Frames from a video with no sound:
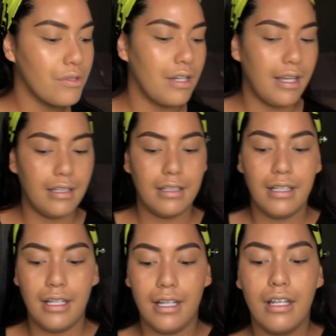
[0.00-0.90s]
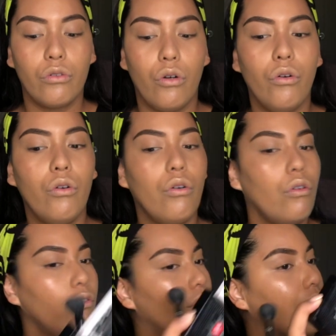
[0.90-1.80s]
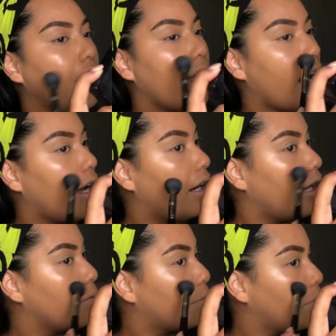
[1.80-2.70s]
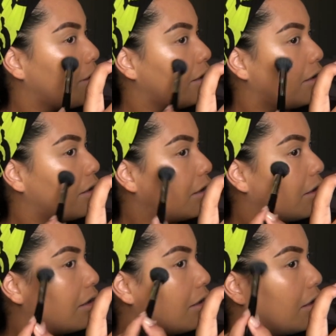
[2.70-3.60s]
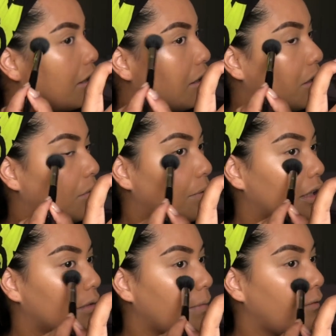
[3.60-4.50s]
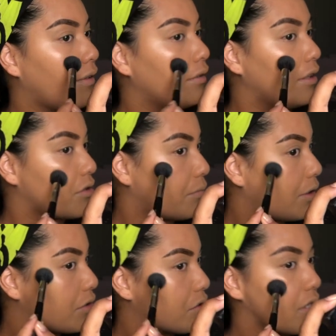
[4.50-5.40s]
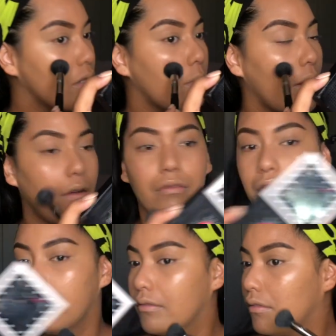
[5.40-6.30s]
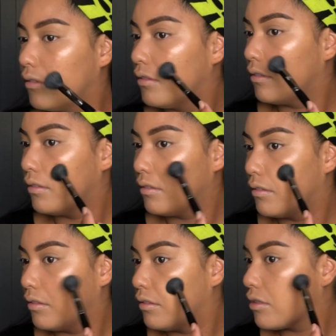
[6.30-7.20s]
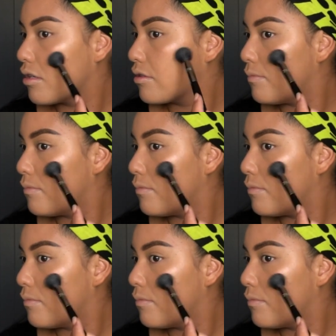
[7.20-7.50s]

slightly go over that highlight point with my foundation brush, just around, just to make sure there's no harsh